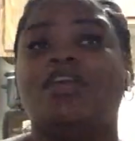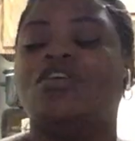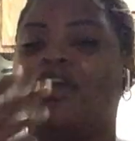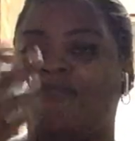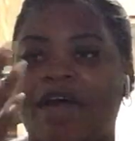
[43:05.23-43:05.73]

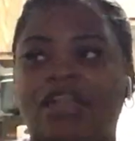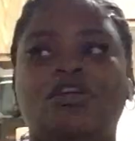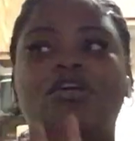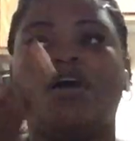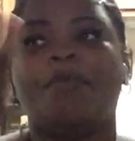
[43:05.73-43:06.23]
If I
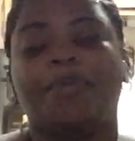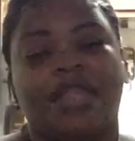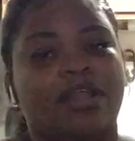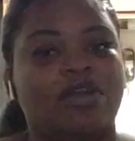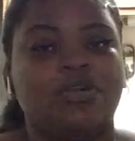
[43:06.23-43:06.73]
look up and
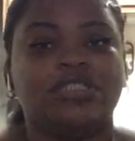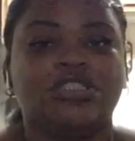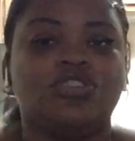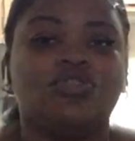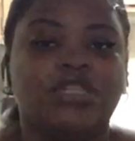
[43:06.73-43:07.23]
I notice
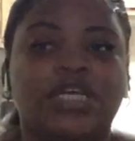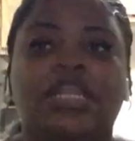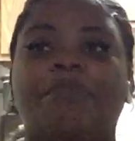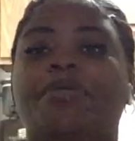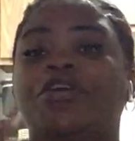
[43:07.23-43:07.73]
that you looking
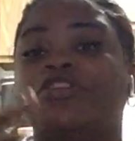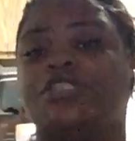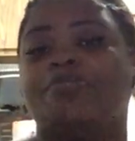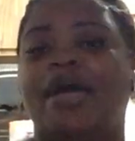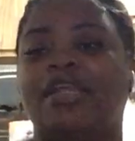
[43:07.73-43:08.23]
at me or you
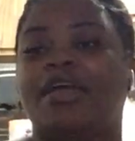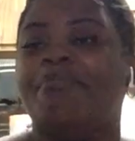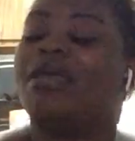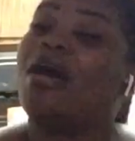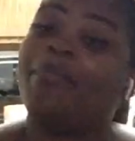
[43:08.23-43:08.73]
smiling at
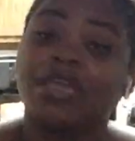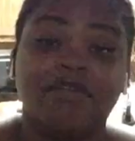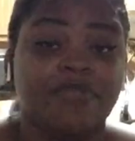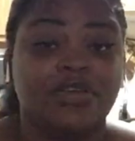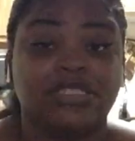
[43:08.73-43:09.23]
me, I'm gonna
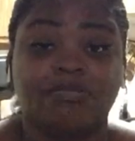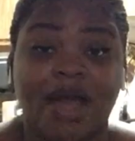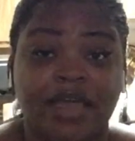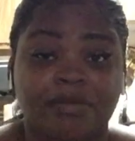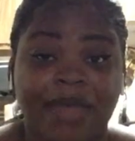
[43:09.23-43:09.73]
give you a
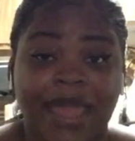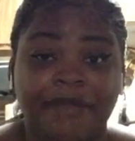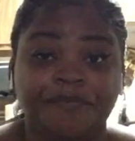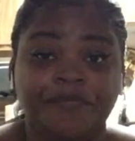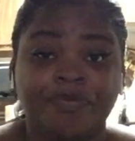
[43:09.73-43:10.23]
smile back.
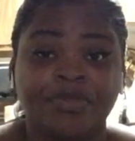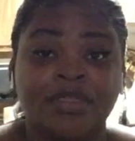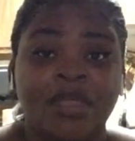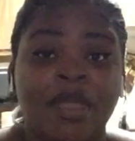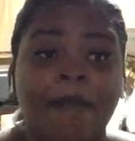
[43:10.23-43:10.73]

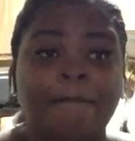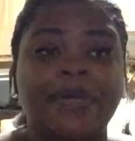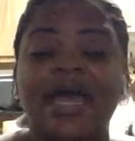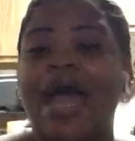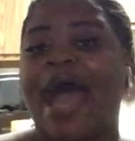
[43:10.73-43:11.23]

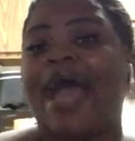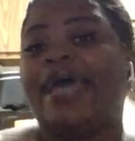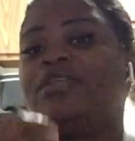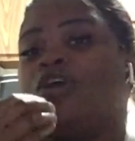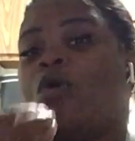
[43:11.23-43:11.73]
But
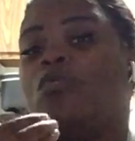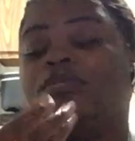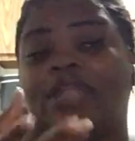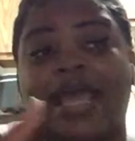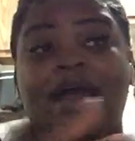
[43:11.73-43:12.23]
I don't,
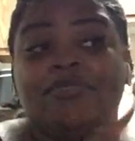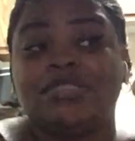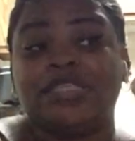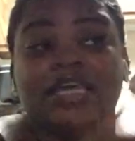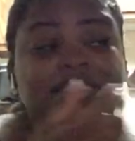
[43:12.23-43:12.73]
like I was
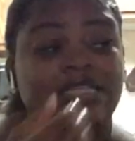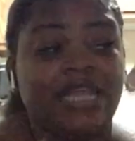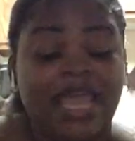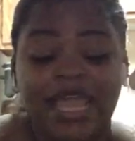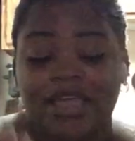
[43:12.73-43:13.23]
saying
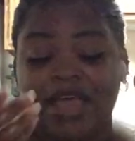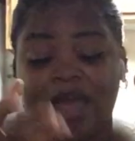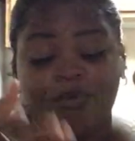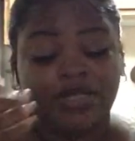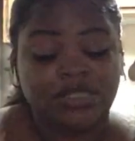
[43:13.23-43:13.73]
today, I
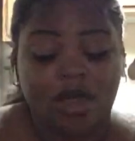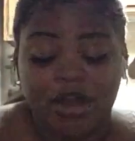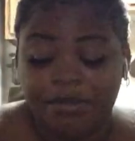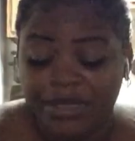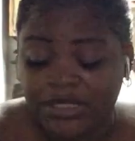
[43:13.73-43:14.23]
went to
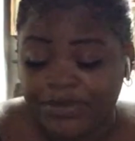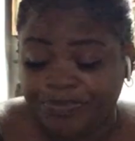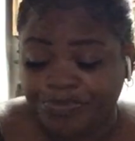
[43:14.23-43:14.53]
Arby's.